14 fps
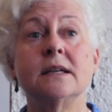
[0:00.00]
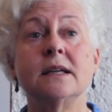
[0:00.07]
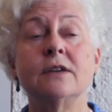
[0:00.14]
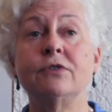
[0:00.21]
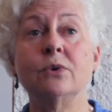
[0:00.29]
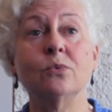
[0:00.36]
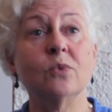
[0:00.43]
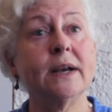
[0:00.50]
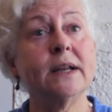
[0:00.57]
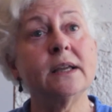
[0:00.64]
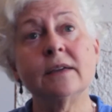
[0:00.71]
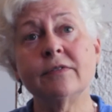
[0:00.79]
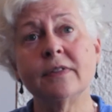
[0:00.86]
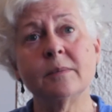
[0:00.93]
If you want
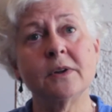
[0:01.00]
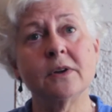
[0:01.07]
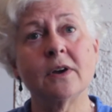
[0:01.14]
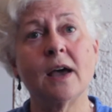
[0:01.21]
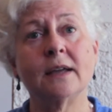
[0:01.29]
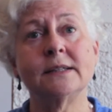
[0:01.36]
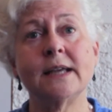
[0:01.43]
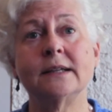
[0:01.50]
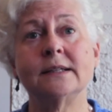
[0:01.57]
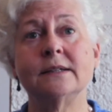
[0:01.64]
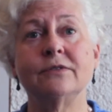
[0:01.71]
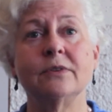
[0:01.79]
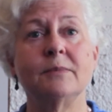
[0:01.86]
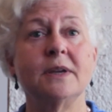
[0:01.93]
to give them your contact
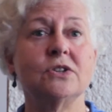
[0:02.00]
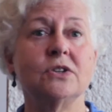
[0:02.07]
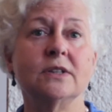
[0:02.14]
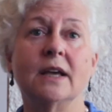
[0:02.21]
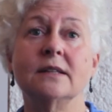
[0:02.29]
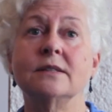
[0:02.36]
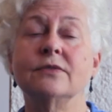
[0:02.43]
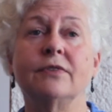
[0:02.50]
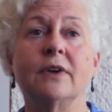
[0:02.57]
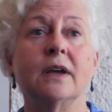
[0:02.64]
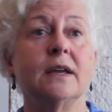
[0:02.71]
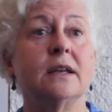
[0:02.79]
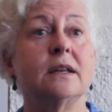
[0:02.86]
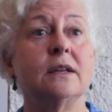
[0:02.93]
information, that's
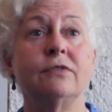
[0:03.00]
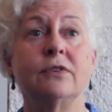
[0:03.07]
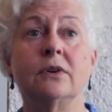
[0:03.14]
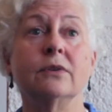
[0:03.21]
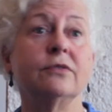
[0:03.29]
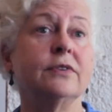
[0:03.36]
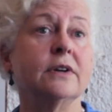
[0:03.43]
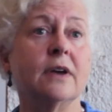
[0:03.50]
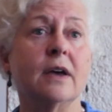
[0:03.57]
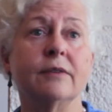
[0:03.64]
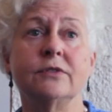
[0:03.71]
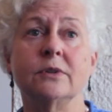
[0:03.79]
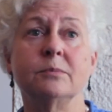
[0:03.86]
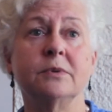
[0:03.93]
fine. If you don't feel
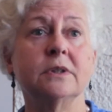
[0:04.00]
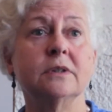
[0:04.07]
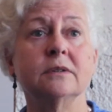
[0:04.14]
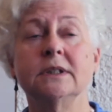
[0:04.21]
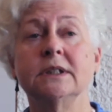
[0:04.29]
comfortable,